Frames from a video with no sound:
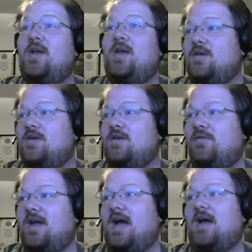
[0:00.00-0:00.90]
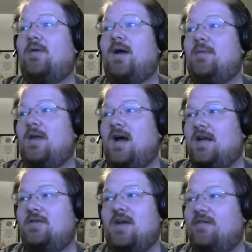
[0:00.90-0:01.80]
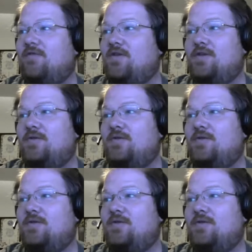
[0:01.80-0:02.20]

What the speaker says: is going for the guy right behind you, not for you.